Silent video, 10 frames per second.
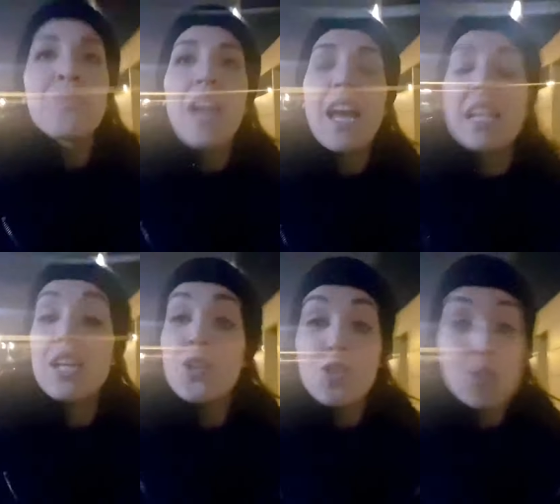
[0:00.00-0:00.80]
And I
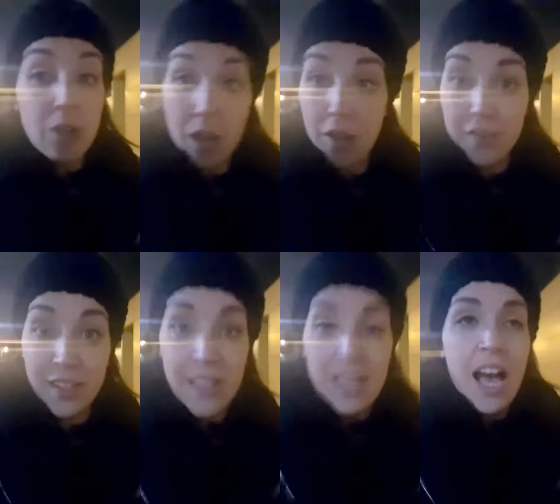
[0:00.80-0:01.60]
used to love it.
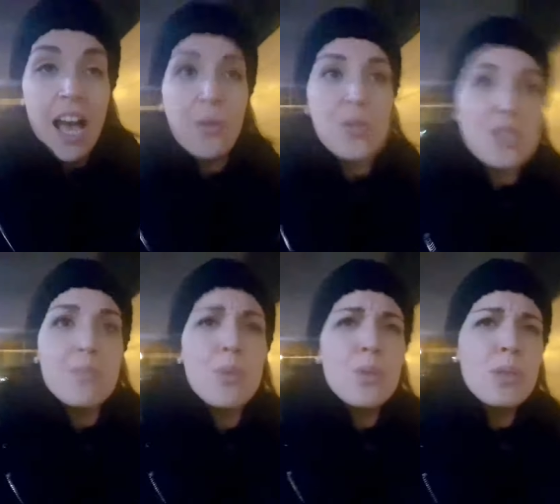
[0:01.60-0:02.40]
I was
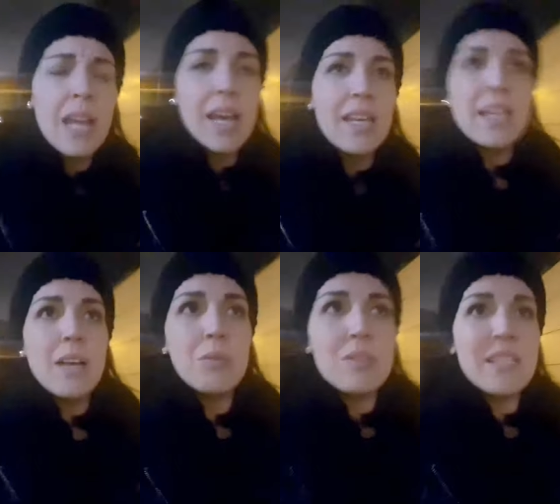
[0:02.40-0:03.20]
more like, I
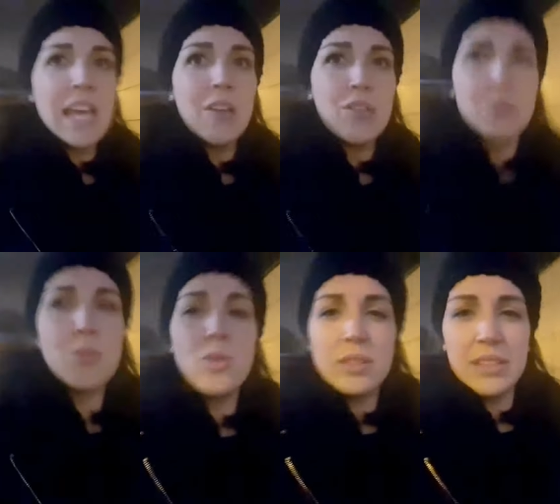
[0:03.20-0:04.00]
would say I was
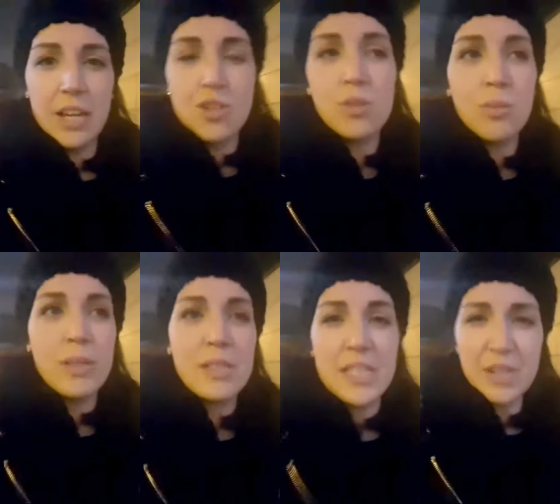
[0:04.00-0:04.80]
more attached to
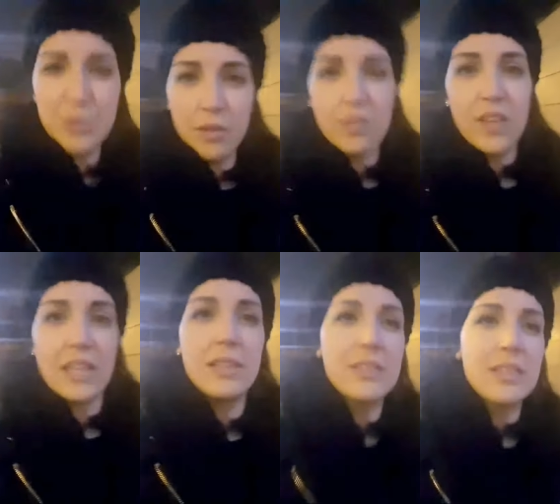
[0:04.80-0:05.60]
material
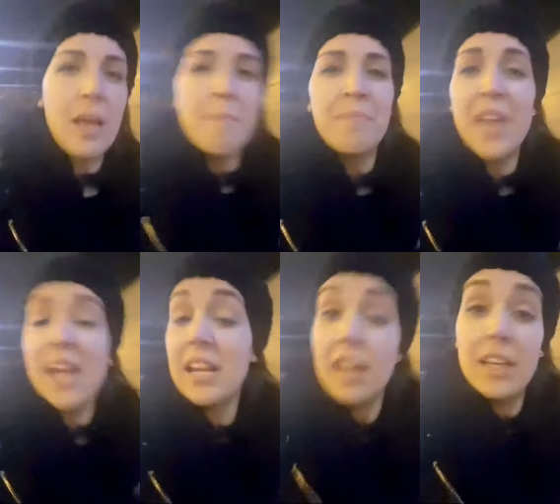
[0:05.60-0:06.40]
things.
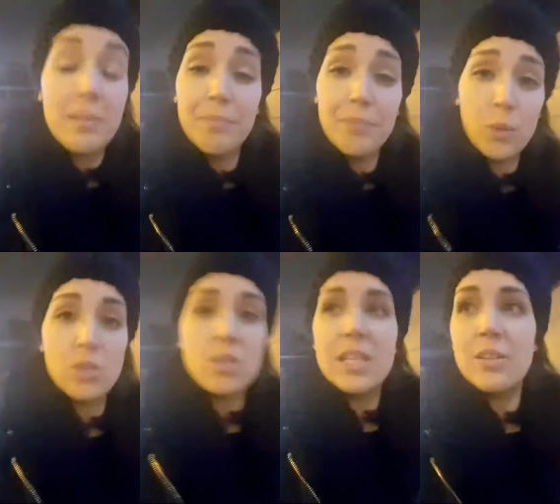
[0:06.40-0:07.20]
And I want to
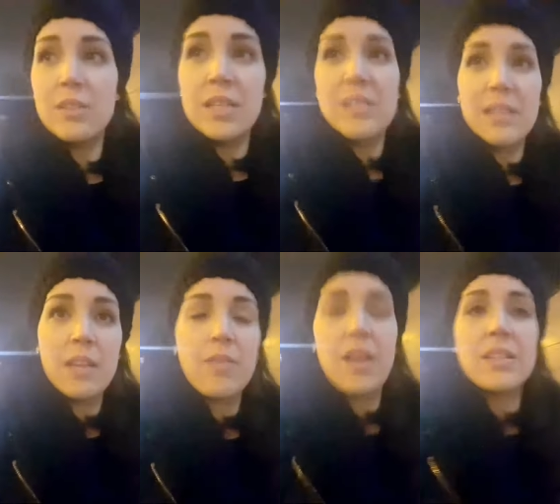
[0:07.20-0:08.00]
tell you this in
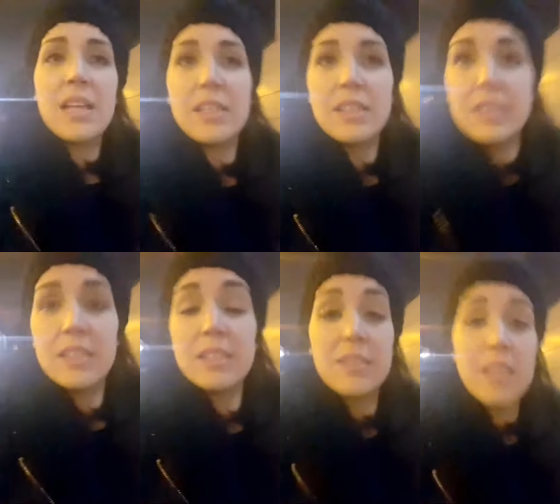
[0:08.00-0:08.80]
advance, I
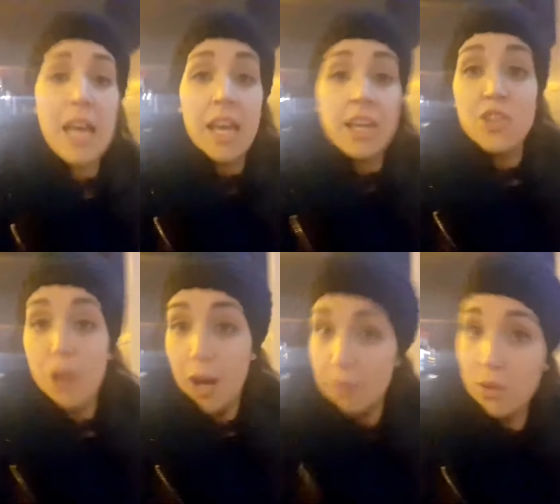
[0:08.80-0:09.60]
didn't
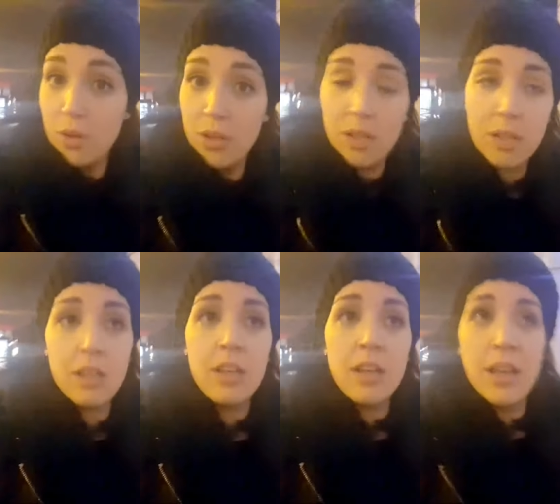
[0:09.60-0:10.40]
travel
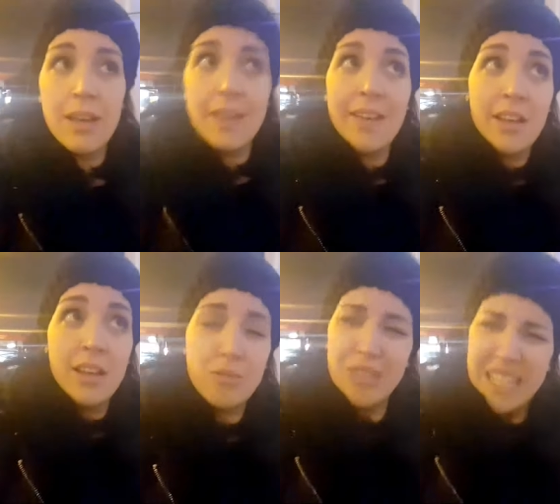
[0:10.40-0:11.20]

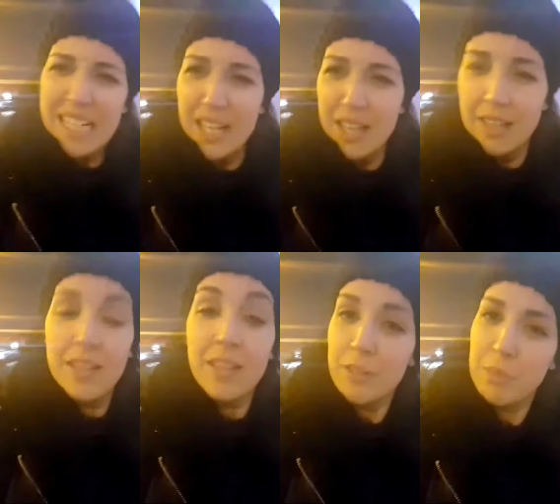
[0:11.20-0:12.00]
really
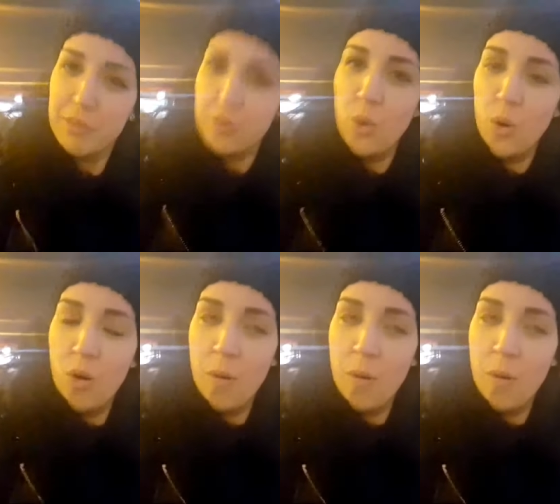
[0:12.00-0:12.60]
before,